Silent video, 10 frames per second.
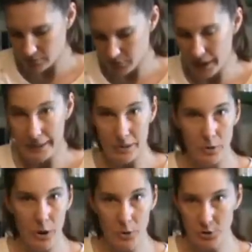my
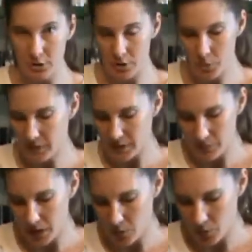hero. She's always in
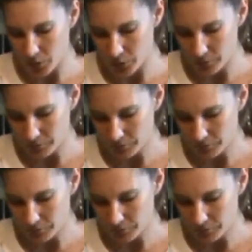my corner.